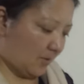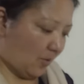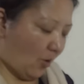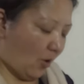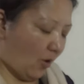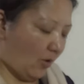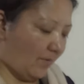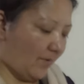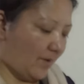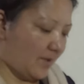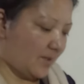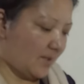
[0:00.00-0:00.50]

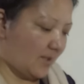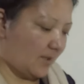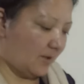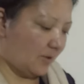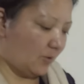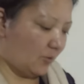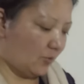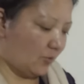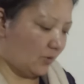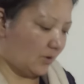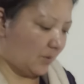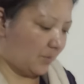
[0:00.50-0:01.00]
Always
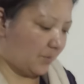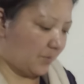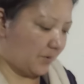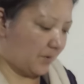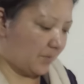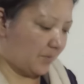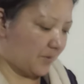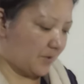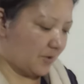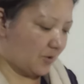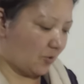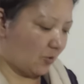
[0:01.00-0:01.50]
include the
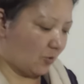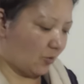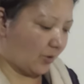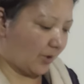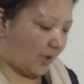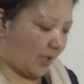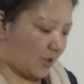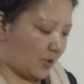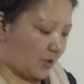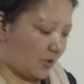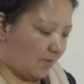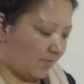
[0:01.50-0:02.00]
purpose or
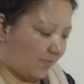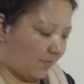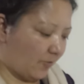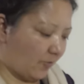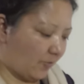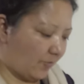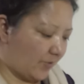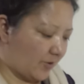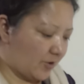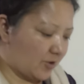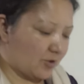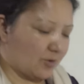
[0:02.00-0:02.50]
occasion for
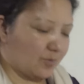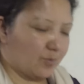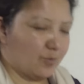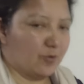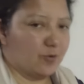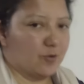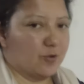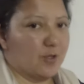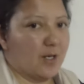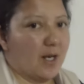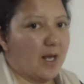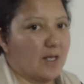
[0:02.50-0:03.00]
which the
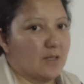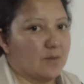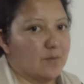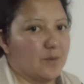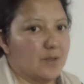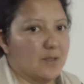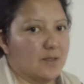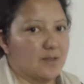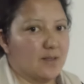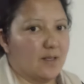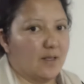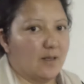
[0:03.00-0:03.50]
poster has been
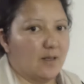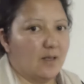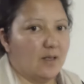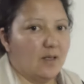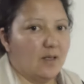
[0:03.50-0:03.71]
designed.